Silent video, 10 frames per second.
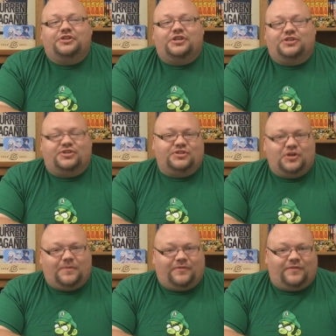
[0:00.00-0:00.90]
she
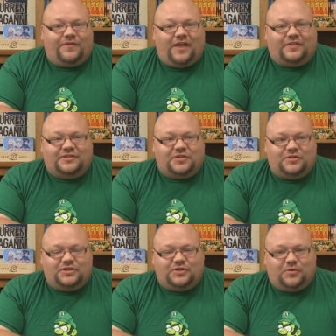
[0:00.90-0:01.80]
stood up for the fact that
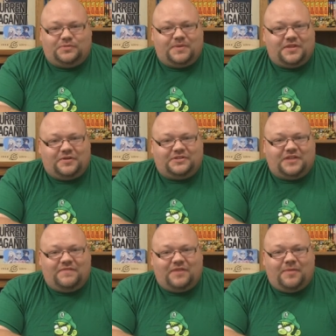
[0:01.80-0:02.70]
Sanji's always been there to
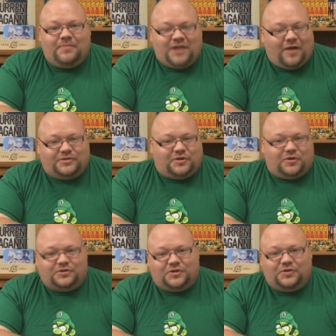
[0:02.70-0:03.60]
save them, but now it's
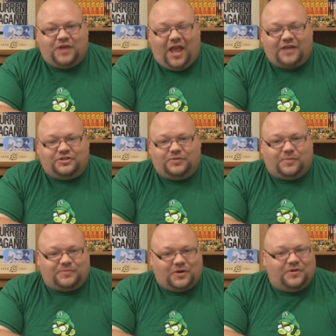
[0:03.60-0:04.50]
her turn to actually
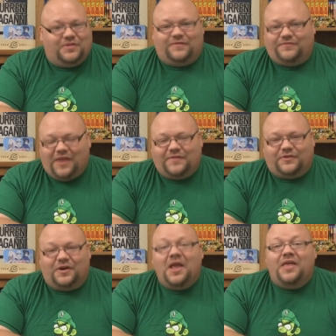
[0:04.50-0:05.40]
return the
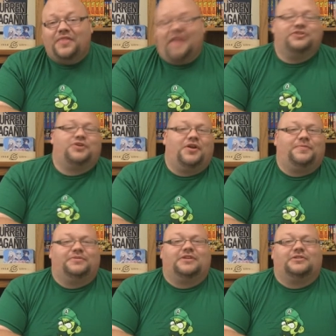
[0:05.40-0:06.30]
favor. That and trying
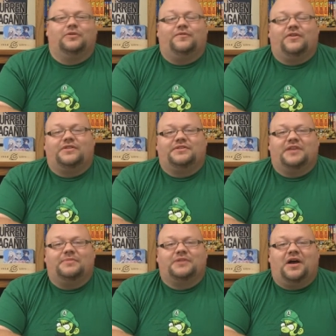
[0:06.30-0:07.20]
to protect Luffy at the
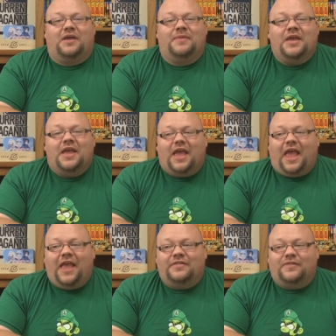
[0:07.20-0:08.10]
same time.
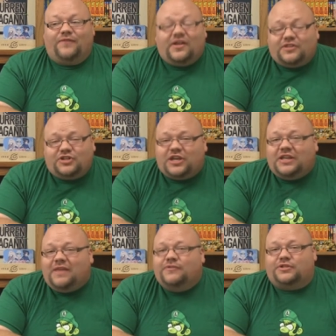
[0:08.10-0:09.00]
And the fact that she
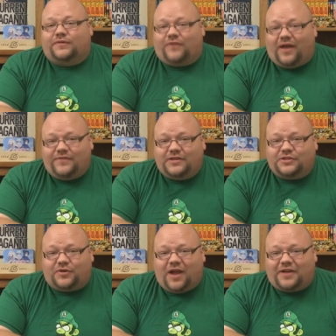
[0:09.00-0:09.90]
can even survive
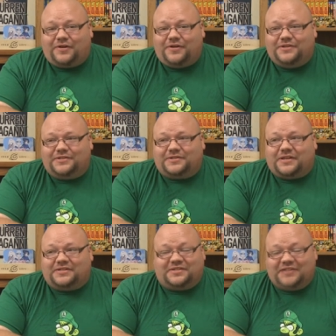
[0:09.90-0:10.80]
against Cracker is
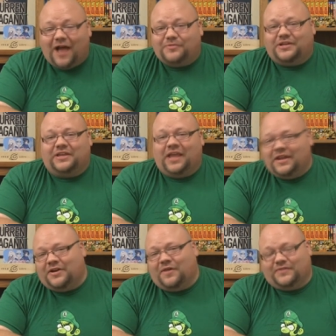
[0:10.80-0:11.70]
astounding
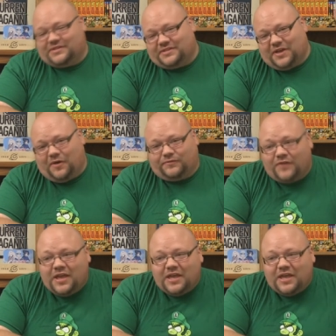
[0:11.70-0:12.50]
in and of itself.